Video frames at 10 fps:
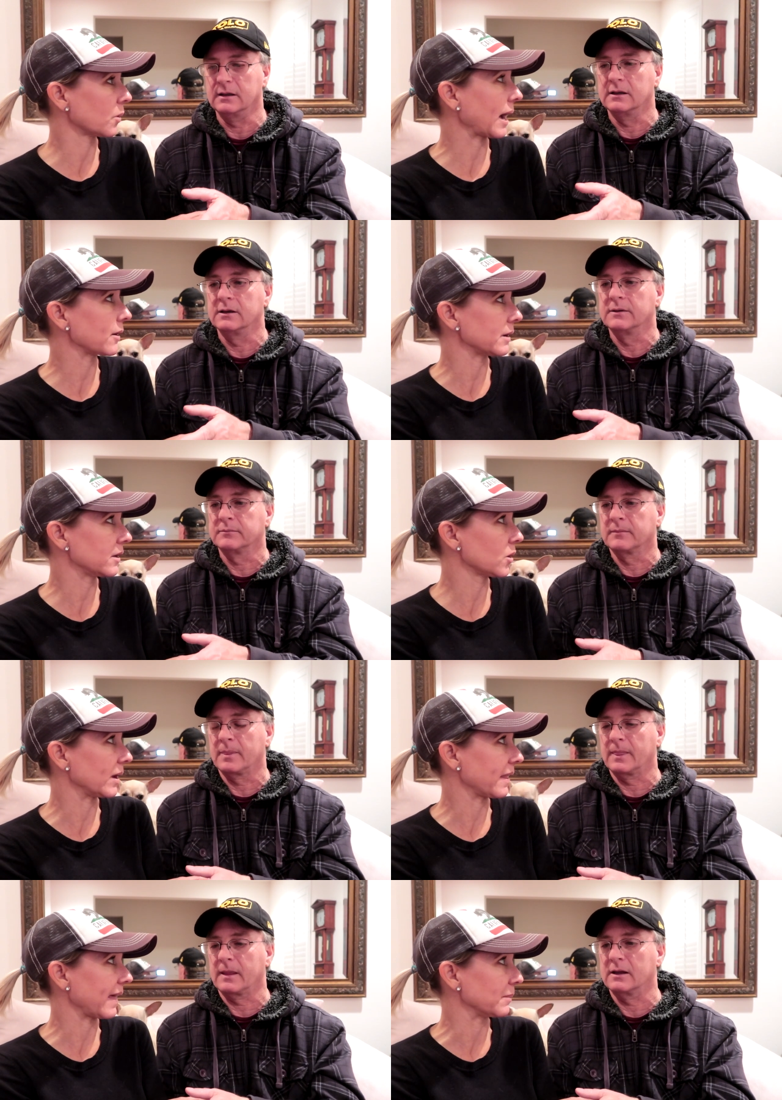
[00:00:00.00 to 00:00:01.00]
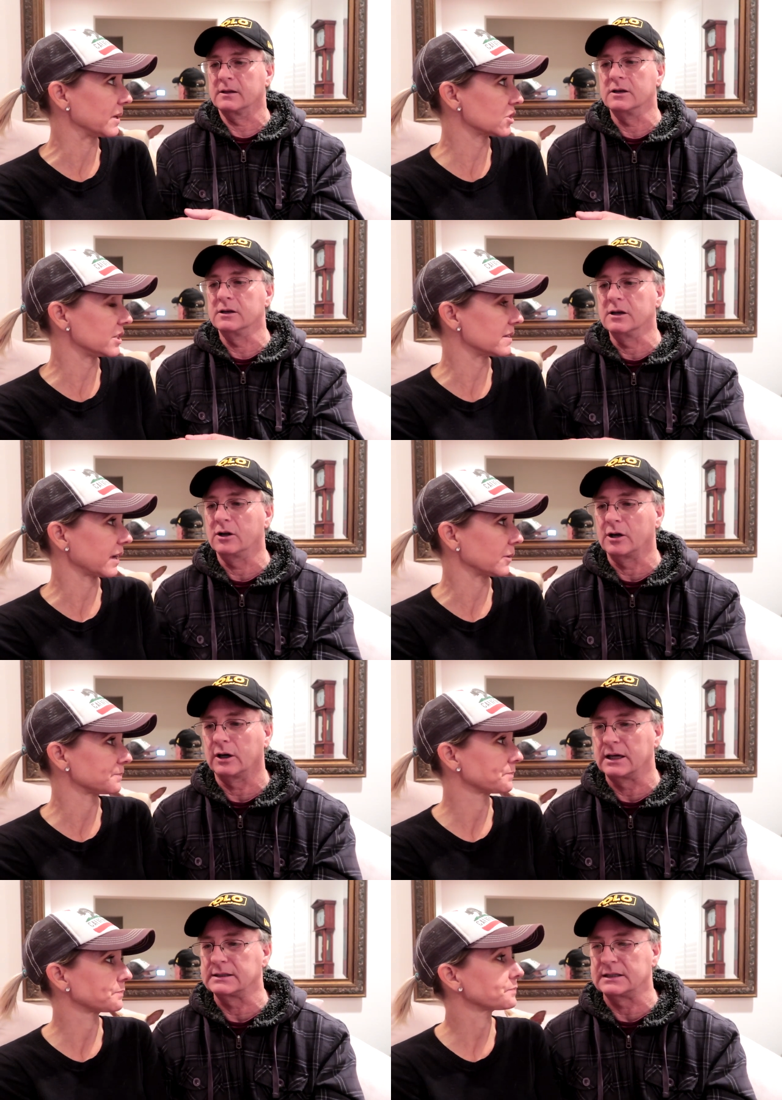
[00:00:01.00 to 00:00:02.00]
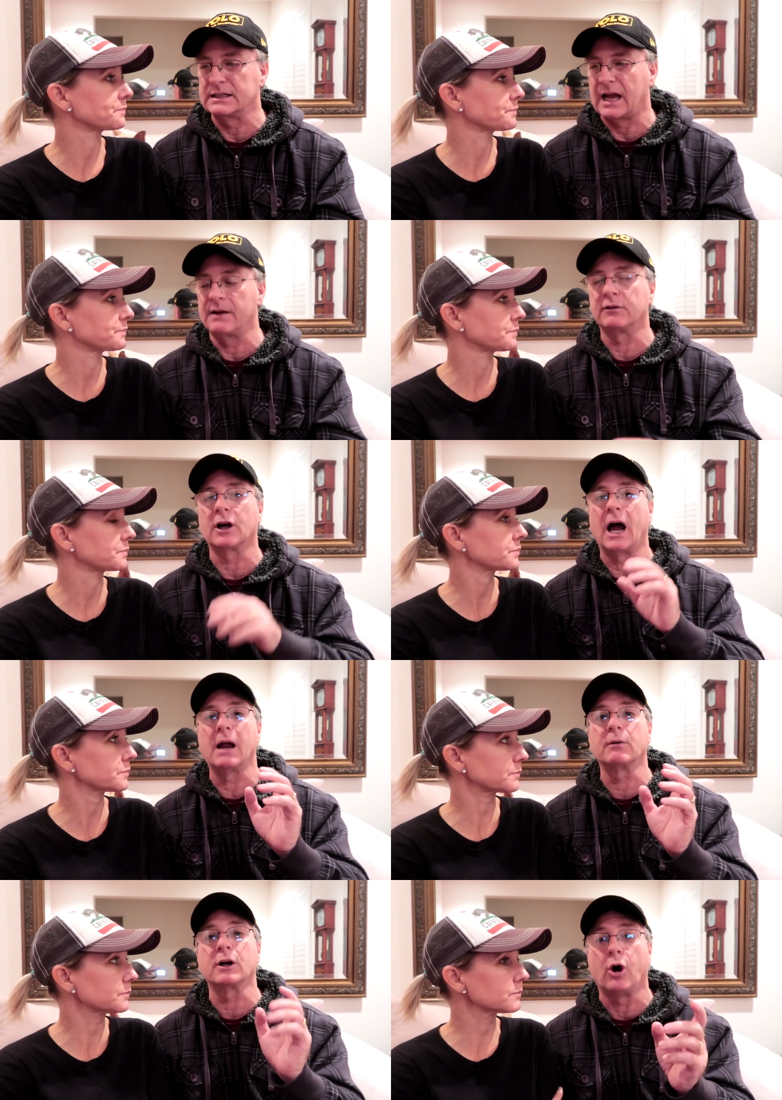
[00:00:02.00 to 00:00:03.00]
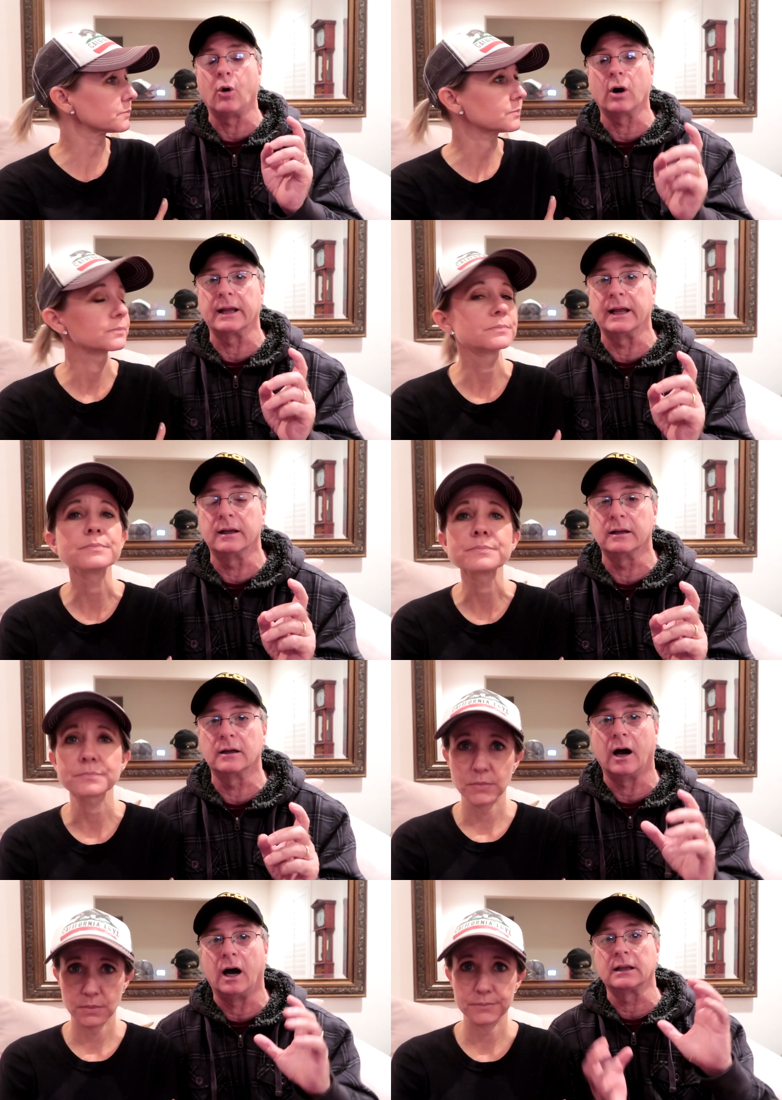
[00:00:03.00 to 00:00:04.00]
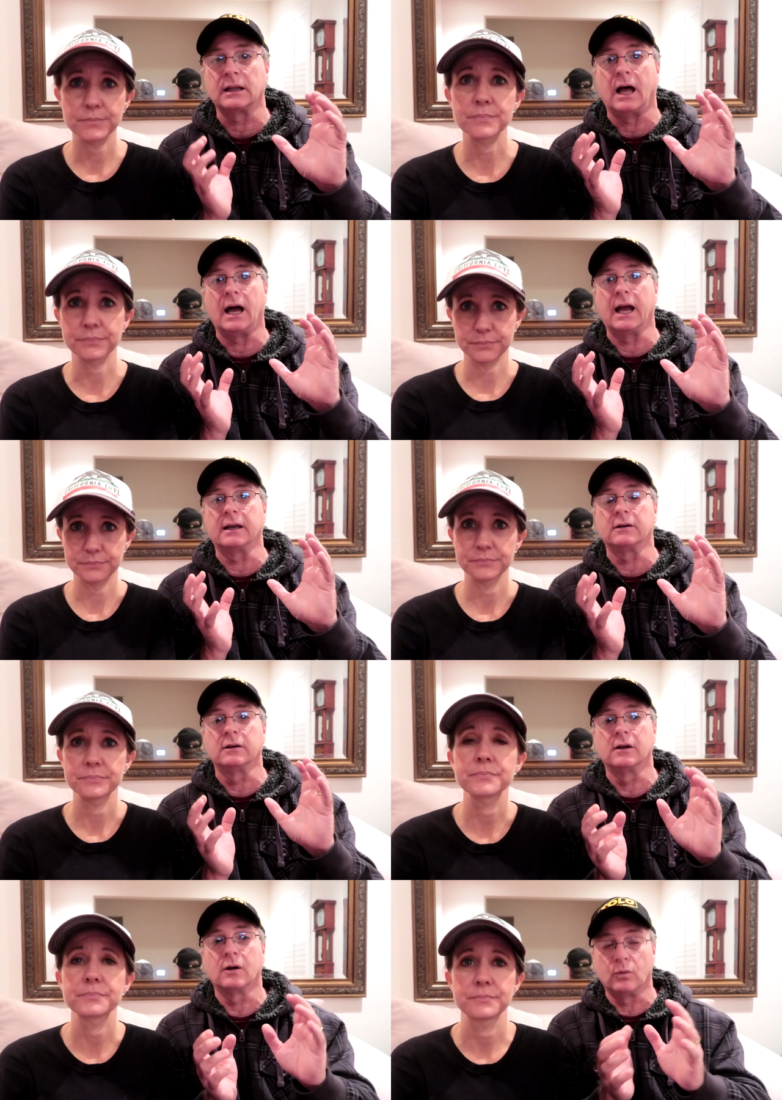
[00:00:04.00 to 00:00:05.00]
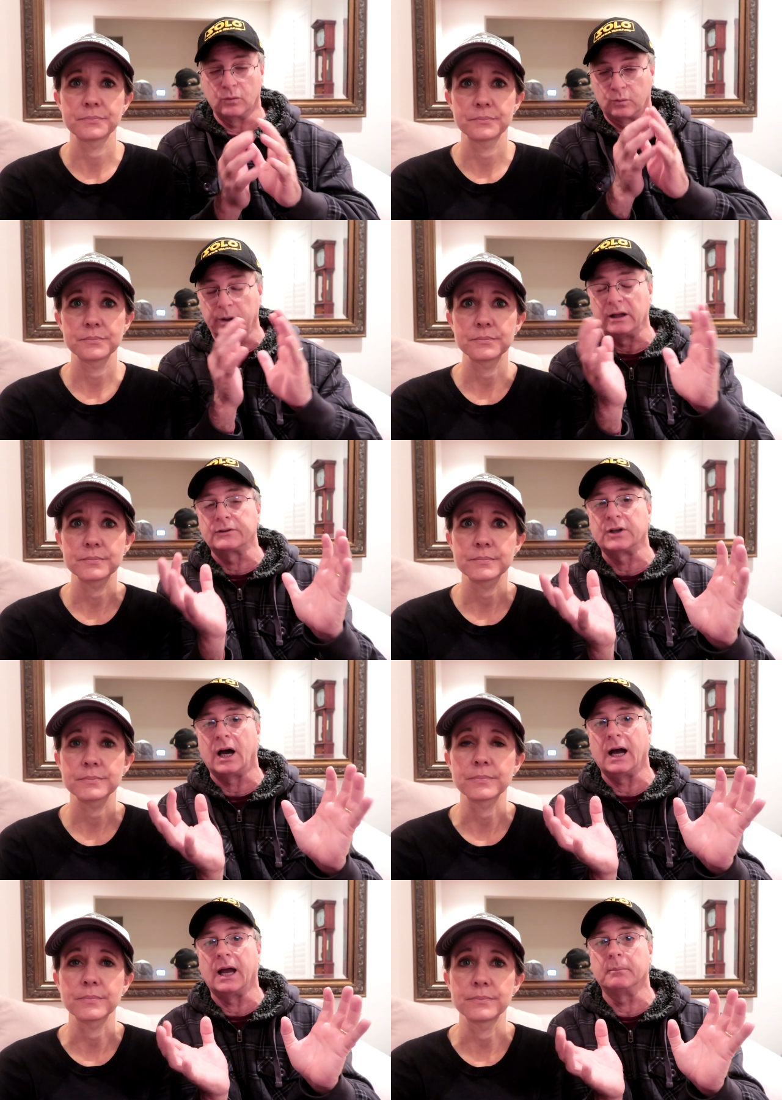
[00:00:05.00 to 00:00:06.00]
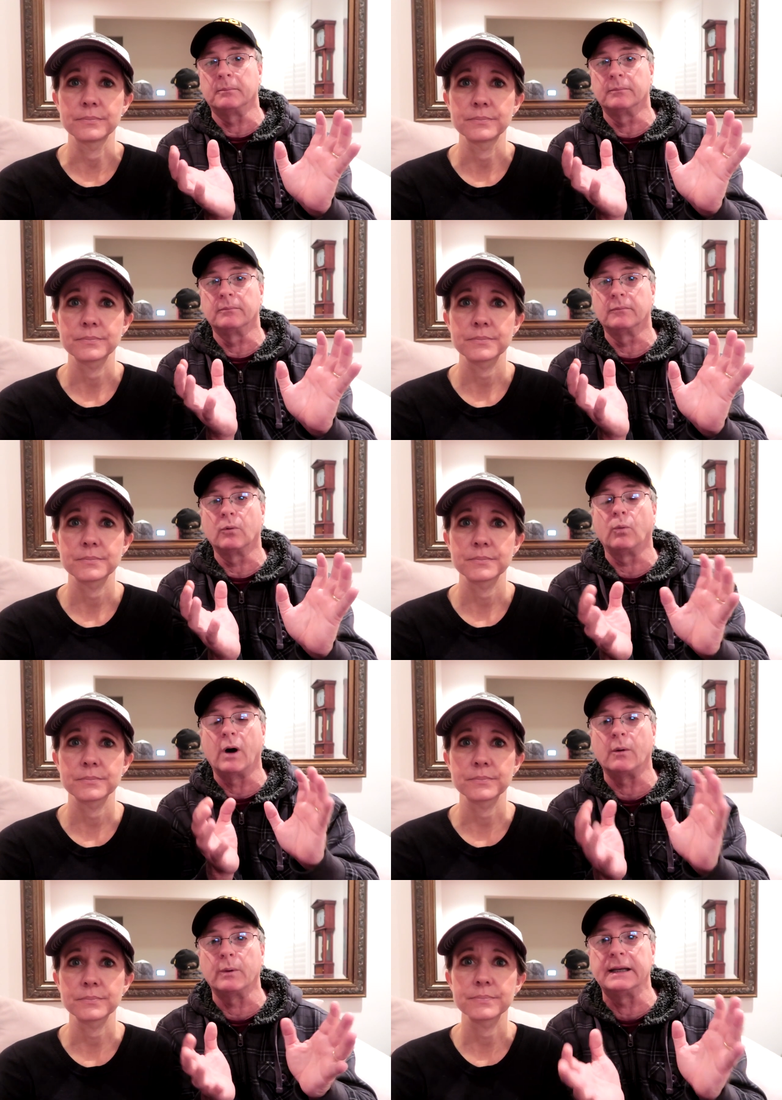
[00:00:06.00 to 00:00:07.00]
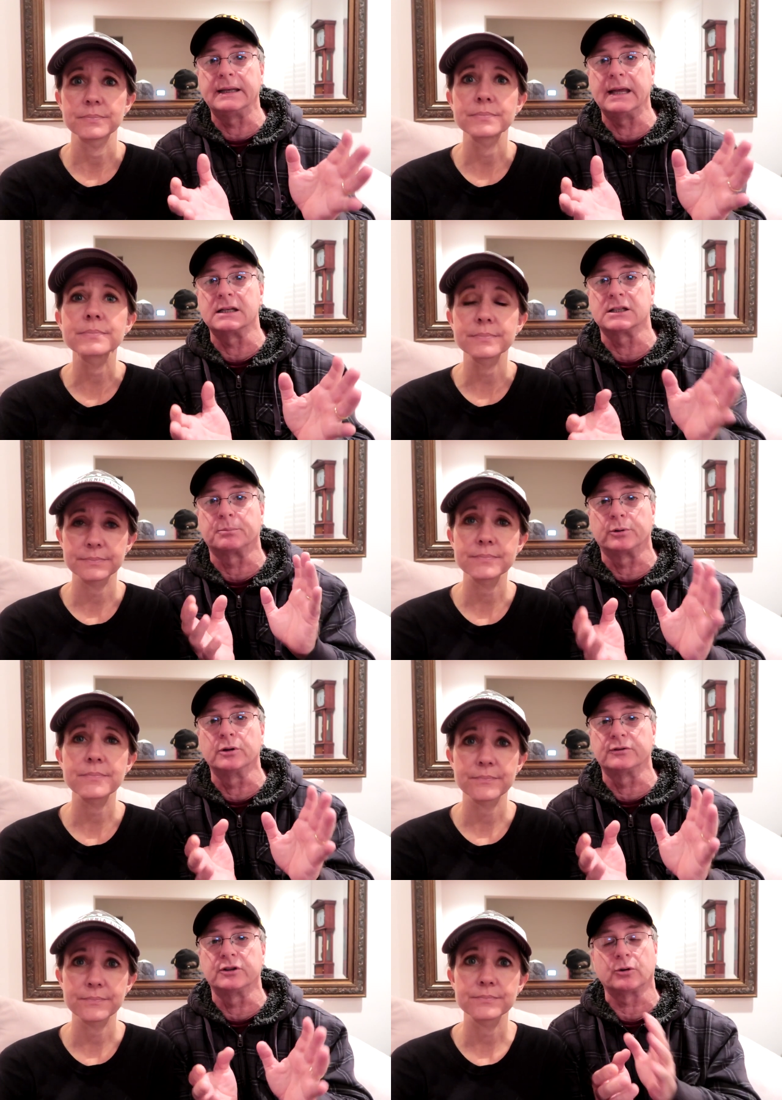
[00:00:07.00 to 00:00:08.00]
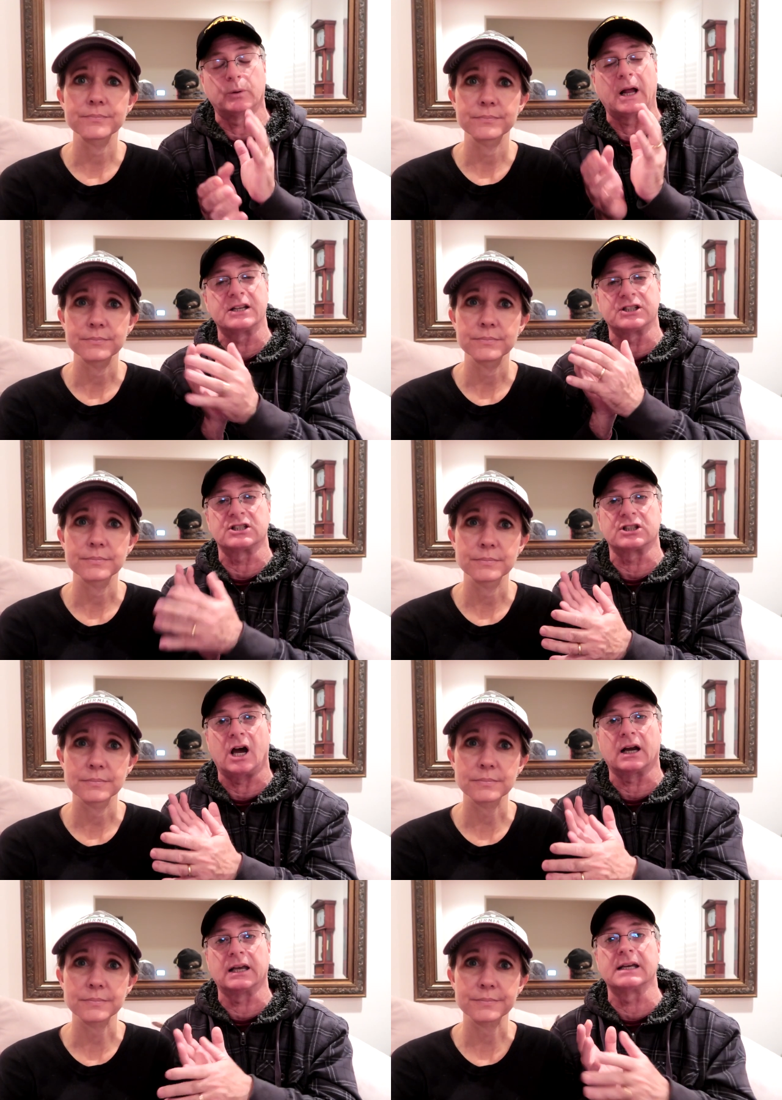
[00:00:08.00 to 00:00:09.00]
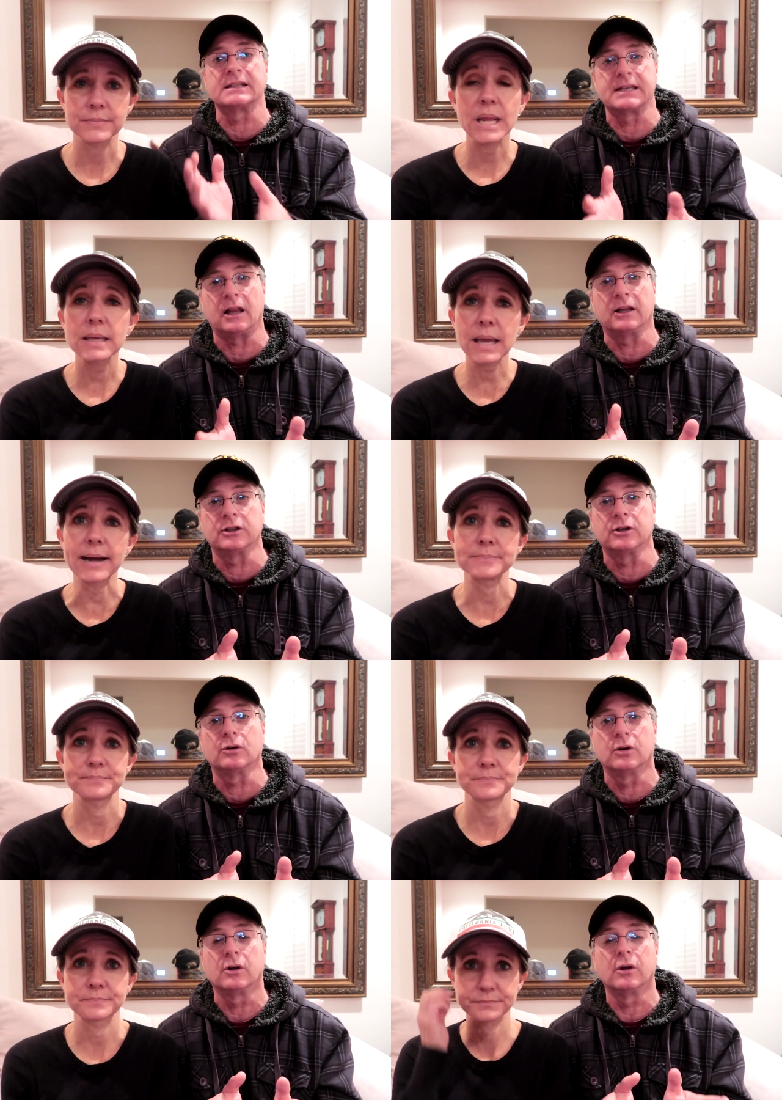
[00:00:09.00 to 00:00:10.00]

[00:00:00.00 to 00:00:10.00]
Speaker 1: you don't I don't need to go into that much
Speaker 2: detail. No, no, cuz cuz I rec I recorded online real time what we did to prove to so we're not just talking and telling yeah. you